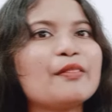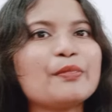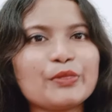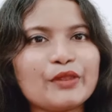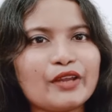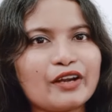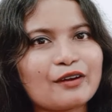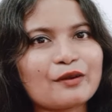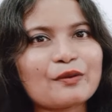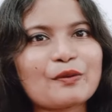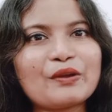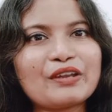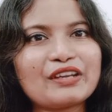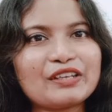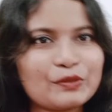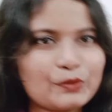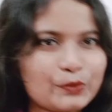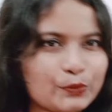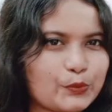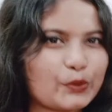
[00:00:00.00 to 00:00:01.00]
They are
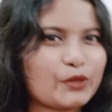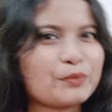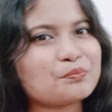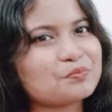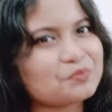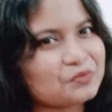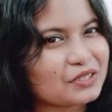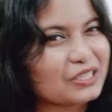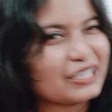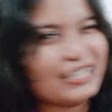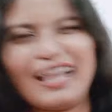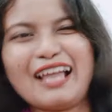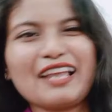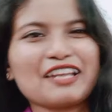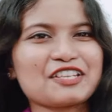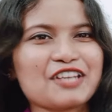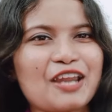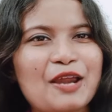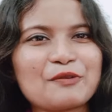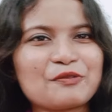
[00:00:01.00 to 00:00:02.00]
going to
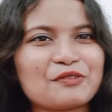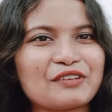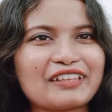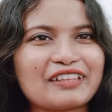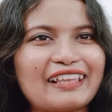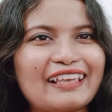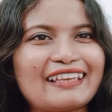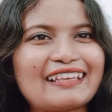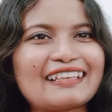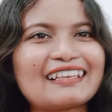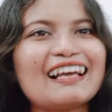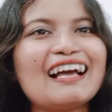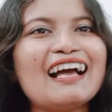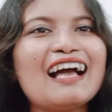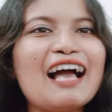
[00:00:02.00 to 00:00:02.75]
whiplash everything.